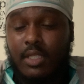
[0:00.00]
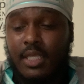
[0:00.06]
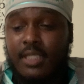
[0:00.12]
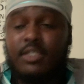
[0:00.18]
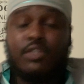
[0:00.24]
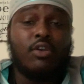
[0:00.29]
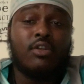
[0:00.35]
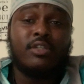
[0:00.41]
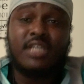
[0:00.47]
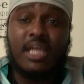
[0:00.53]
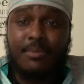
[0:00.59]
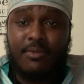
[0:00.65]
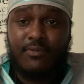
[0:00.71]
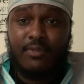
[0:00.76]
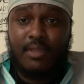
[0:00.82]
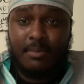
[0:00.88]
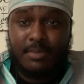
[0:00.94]
yes, the third
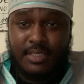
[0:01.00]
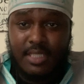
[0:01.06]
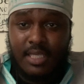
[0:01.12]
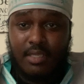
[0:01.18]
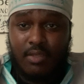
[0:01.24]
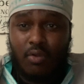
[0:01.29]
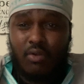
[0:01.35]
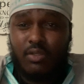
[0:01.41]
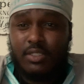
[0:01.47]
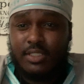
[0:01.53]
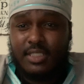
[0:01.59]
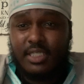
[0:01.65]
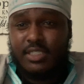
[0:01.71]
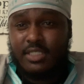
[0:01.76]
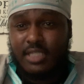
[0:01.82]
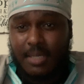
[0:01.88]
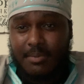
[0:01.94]
chapter, if I'm not mistaken, or the
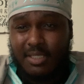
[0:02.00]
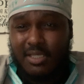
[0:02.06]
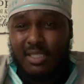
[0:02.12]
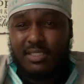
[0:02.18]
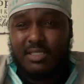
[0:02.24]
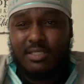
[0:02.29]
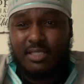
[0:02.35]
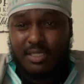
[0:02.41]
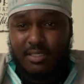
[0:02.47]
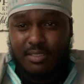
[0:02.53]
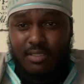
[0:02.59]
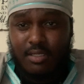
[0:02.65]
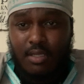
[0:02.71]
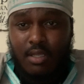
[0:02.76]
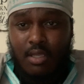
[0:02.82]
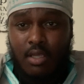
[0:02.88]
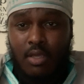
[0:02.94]
sixth chapter, I think it's the sixth.
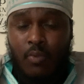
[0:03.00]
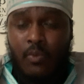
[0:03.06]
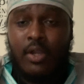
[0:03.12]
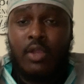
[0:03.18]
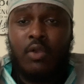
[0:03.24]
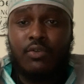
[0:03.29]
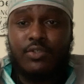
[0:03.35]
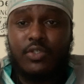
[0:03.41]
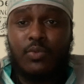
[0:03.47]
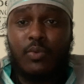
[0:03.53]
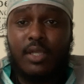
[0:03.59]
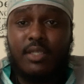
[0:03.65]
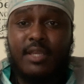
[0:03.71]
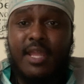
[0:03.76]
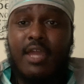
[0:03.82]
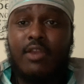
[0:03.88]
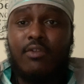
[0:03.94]
When it goes to
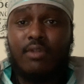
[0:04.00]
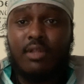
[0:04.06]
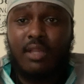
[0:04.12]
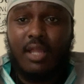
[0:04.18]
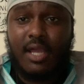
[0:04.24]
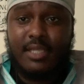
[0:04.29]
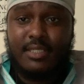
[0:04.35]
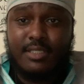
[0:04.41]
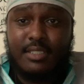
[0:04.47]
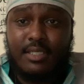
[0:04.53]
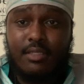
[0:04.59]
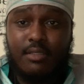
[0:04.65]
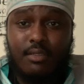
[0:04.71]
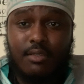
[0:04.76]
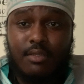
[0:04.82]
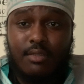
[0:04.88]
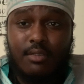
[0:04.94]
what, Daniel the lions
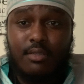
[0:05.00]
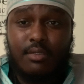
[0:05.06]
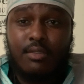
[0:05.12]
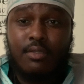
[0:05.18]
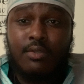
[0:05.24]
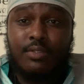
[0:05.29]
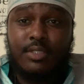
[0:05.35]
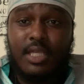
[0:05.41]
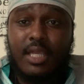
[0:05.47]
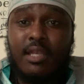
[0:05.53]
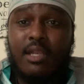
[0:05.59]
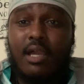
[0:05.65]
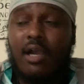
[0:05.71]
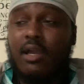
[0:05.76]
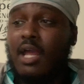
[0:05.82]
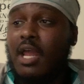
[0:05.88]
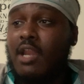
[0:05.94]
den? see, and
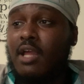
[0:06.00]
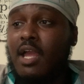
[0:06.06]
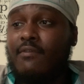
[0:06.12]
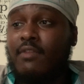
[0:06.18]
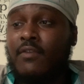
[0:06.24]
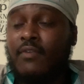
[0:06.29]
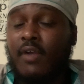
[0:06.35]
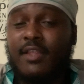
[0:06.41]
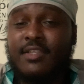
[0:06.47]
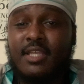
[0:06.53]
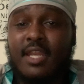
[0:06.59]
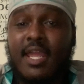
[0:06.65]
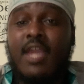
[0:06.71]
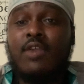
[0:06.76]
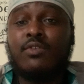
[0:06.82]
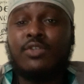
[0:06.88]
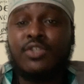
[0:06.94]
uh, how the Heavenly Father sent
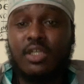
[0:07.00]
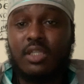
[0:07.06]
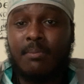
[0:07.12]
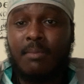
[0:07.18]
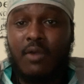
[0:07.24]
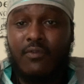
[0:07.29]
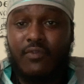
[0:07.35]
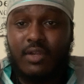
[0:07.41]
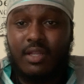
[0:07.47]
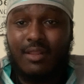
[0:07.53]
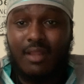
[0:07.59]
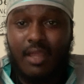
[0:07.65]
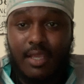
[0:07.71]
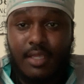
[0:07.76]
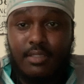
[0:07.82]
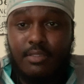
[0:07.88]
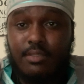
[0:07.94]
the angel shut the mouth for the
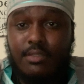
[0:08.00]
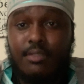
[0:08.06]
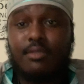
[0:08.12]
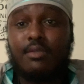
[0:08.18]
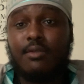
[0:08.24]
lions,